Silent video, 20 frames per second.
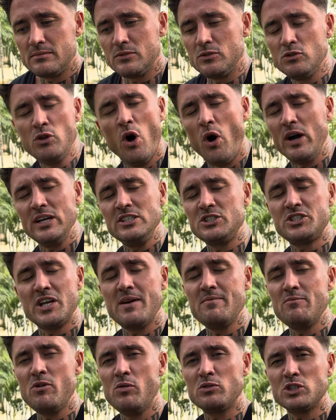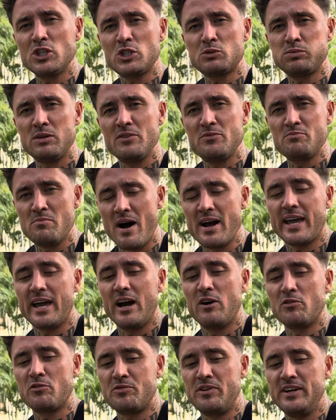Not in general, just with my
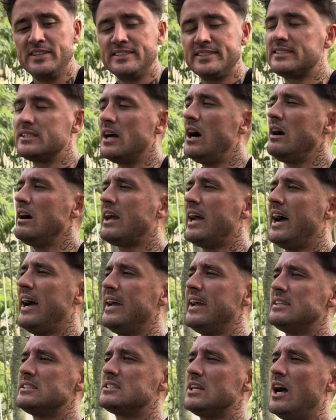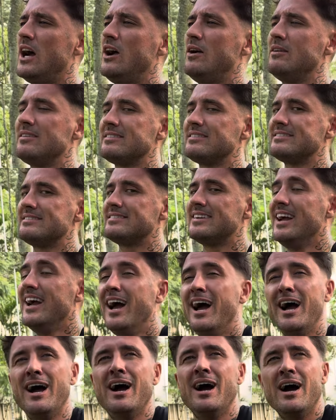girlfriend. Okay, so
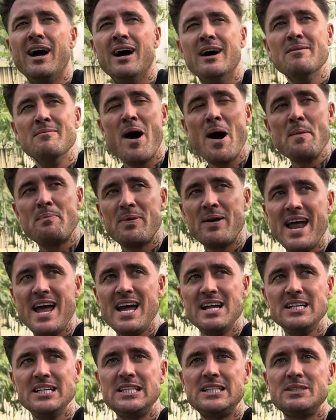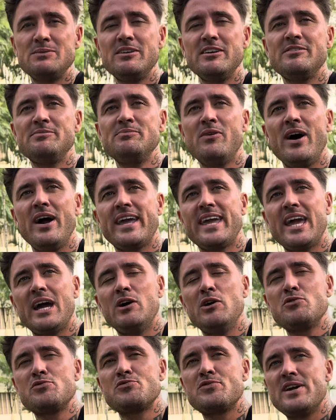my plans with my
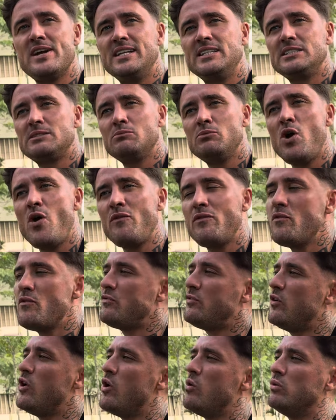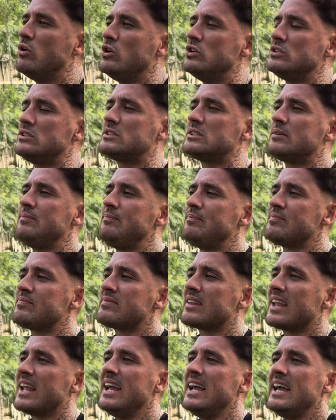girlfriend moving forward
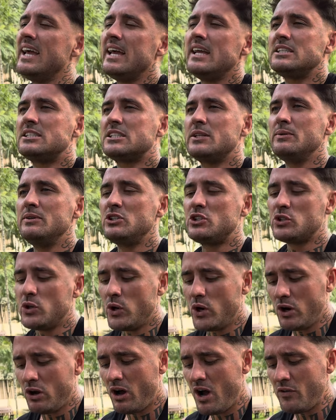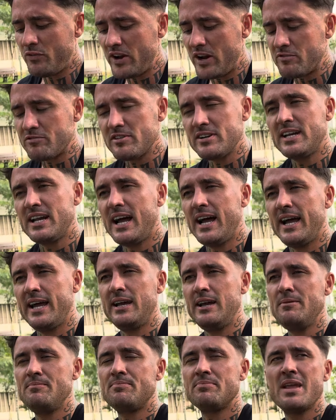is to enjoy life every
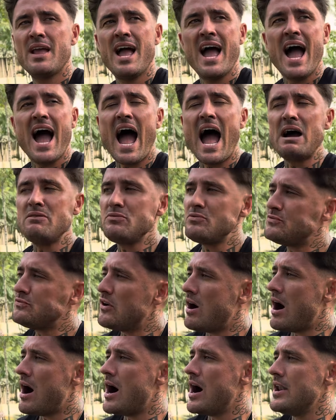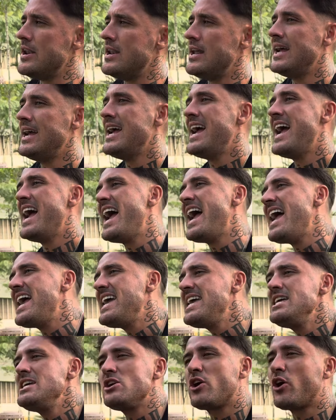day, have fun,
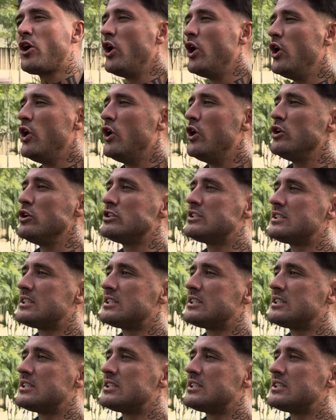eat good,